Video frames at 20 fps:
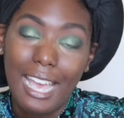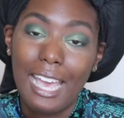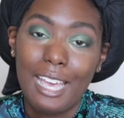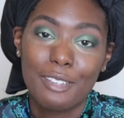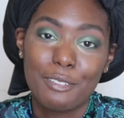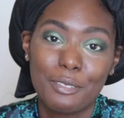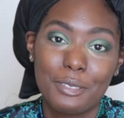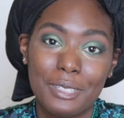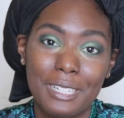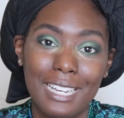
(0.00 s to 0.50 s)

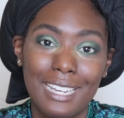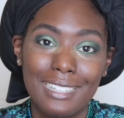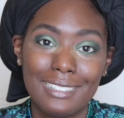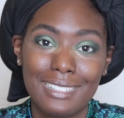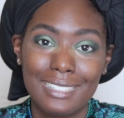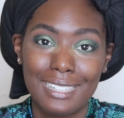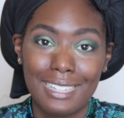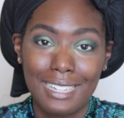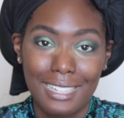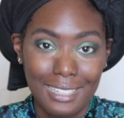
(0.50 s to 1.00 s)
I forgot
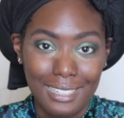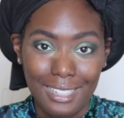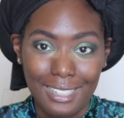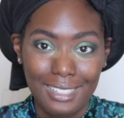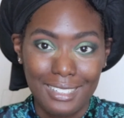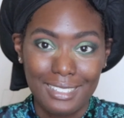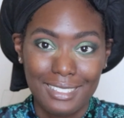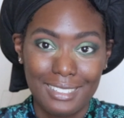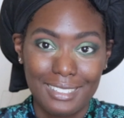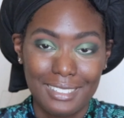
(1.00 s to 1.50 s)
that
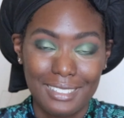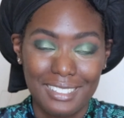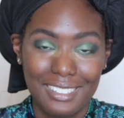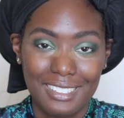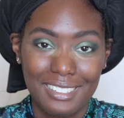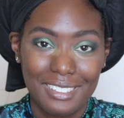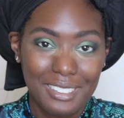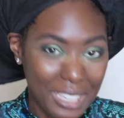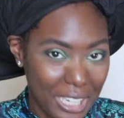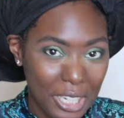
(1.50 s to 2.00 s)
I
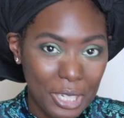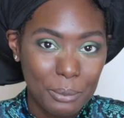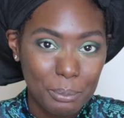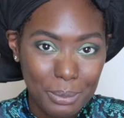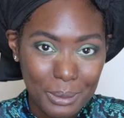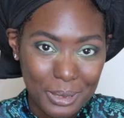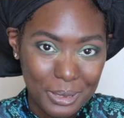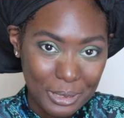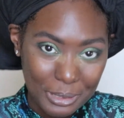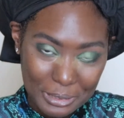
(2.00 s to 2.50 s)

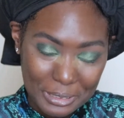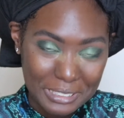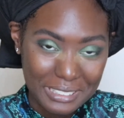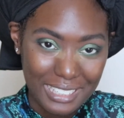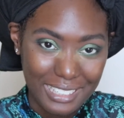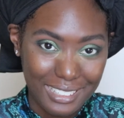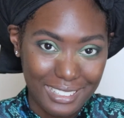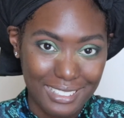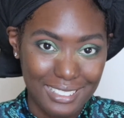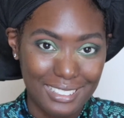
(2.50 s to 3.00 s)
uploaded
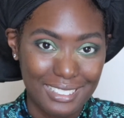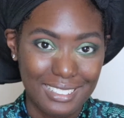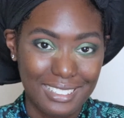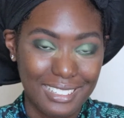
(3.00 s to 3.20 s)
today,